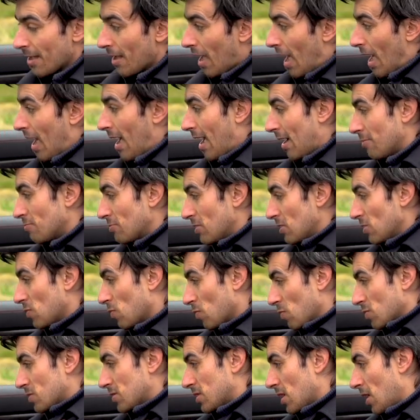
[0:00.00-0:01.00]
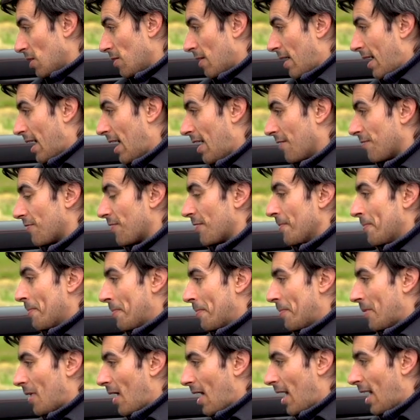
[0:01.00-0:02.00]
Uh, and we also have
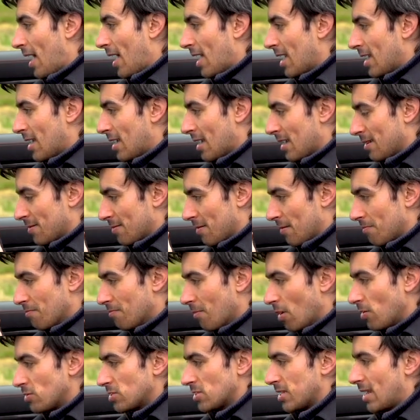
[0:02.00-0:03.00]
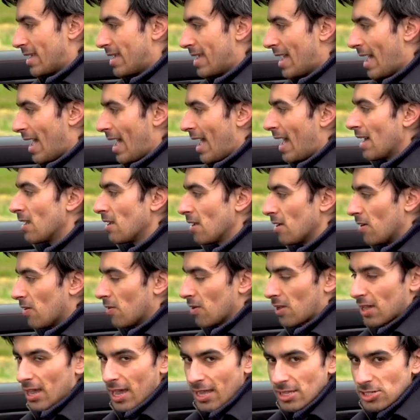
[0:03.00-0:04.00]
a mostly
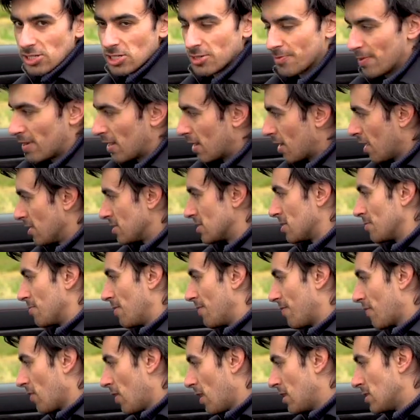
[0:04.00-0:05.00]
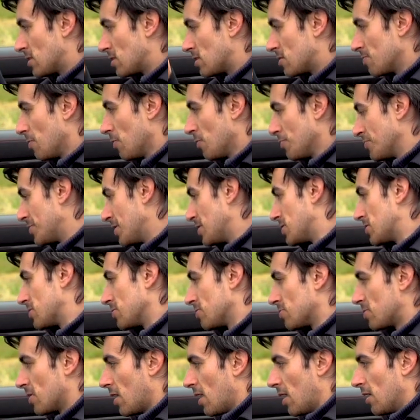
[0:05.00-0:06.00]
analog instrument cluster. We've got a small
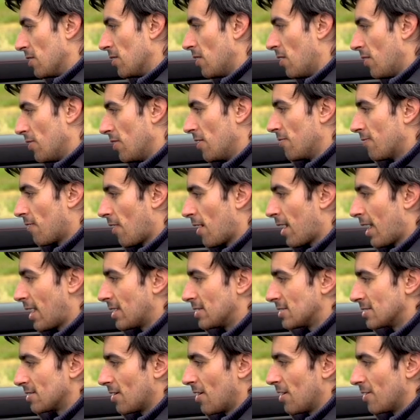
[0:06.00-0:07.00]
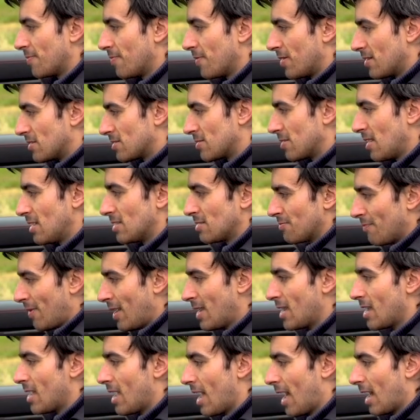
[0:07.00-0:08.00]
digital dial on the right-hand side, but it's, it's
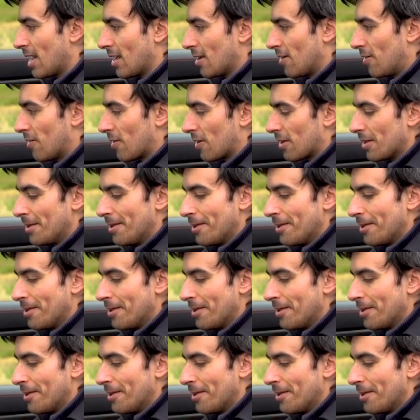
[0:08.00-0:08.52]
mainly analog.